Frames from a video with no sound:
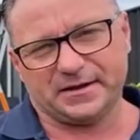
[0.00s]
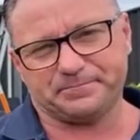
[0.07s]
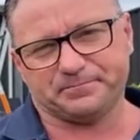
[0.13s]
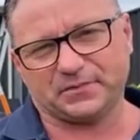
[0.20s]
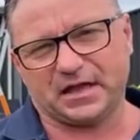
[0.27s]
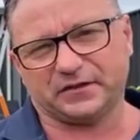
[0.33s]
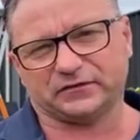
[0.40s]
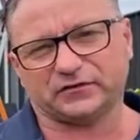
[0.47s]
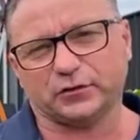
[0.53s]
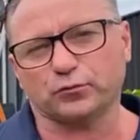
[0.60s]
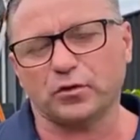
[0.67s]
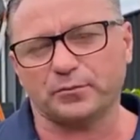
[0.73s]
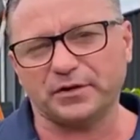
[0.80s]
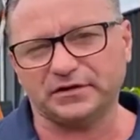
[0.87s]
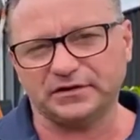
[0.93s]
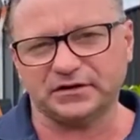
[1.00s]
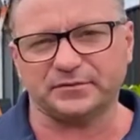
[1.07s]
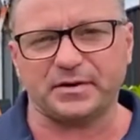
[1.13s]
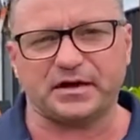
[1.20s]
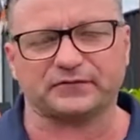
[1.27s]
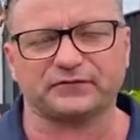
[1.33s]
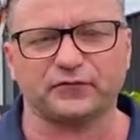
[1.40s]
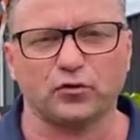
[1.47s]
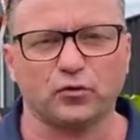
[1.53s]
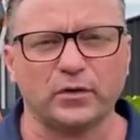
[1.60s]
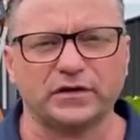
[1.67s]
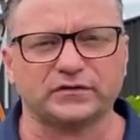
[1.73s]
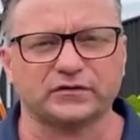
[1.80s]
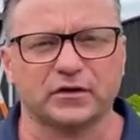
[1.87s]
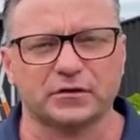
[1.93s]
Yep. And so what we did about 4
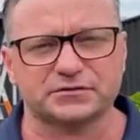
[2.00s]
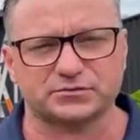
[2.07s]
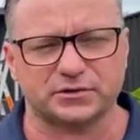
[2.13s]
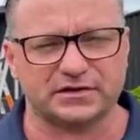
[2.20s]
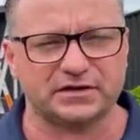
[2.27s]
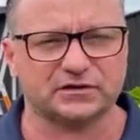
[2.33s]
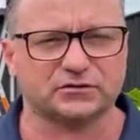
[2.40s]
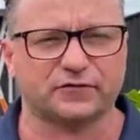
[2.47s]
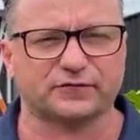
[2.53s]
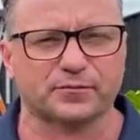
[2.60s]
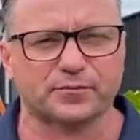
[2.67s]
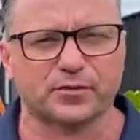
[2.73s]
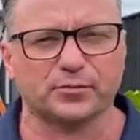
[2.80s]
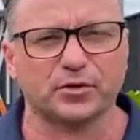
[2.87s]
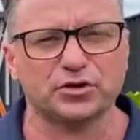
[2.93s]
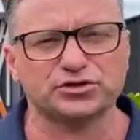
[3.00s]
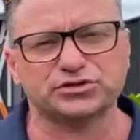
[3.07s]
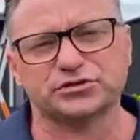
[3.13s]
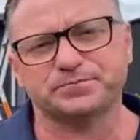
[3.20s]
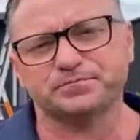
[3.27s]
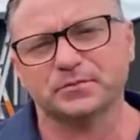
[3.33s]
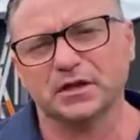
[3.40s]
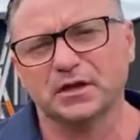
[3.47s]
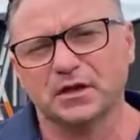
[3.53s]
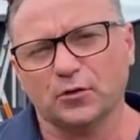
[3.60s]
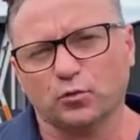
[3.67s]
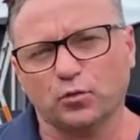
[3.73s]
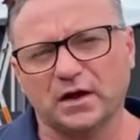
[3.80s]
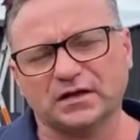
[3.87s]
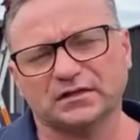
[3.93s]
weeks ago is we kicked off a promotion.
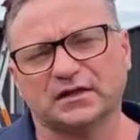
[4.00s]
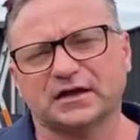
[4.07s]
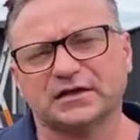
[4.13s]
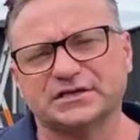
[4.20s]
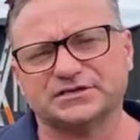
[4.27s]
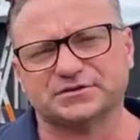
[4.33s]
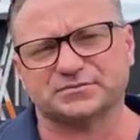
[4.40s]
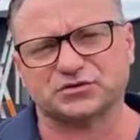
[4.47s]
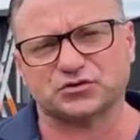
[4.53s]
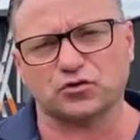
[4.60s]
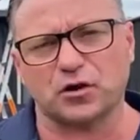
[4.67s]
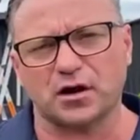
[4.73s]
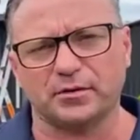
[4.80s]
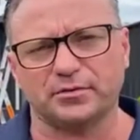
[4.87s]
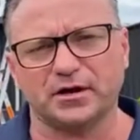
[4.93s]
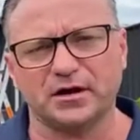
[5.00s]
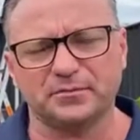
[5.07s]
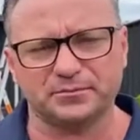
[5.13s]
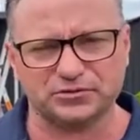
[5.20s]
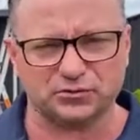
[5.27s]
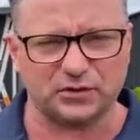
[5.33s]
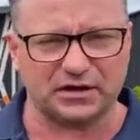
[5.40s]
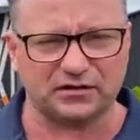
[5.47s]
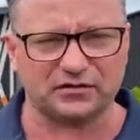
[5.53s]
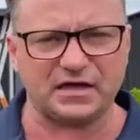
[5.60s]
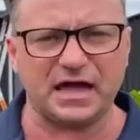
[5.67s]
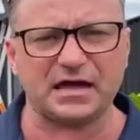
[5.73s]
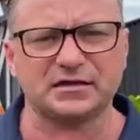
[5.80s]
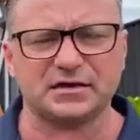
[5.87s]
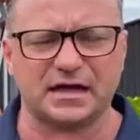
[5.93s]
One lucky subscriber between
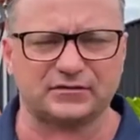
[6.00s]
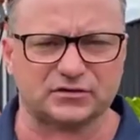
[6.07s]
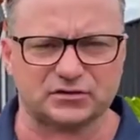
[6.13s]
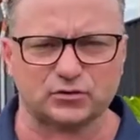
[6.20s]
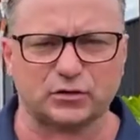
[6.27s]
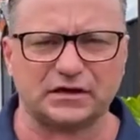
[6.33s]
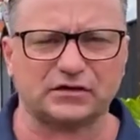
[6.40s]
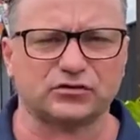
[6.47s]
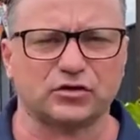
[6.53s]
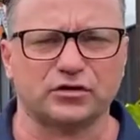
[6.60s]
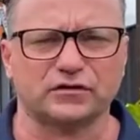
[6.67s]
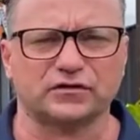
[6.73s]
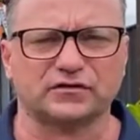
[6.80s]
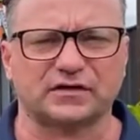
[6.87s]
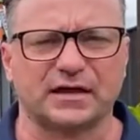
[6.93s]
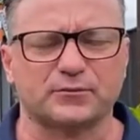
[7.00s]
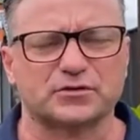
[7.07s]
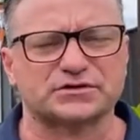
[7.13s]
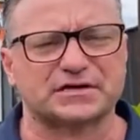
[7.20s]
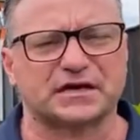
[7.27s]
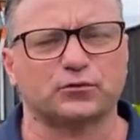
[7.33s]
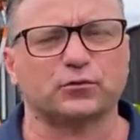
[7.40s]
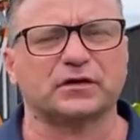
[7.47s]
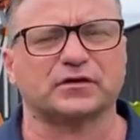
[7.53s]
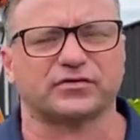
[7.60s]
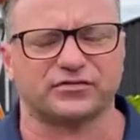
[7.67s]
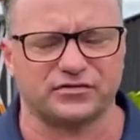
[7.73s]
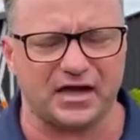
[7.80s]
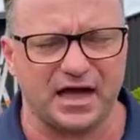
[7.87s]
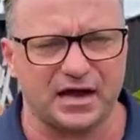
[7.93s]
then and the 23rd of December is going to win
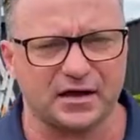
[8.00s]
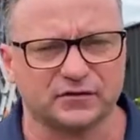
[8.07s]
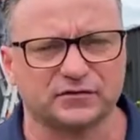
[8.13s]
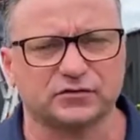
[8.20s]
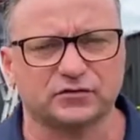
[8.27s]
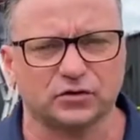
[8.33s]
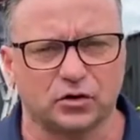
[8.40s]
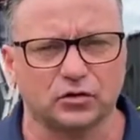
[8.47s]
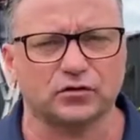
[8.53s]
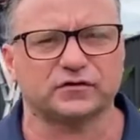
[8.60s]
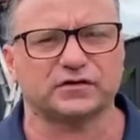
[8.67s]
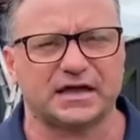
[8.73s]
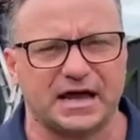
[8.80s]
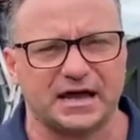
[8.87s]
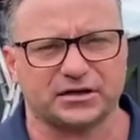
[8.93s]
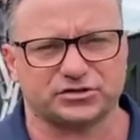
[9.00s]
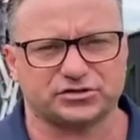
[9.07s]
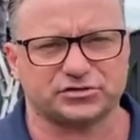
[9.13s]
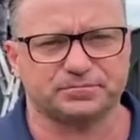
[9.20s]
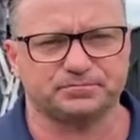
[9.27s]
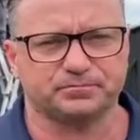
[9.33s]
$1,000 cash.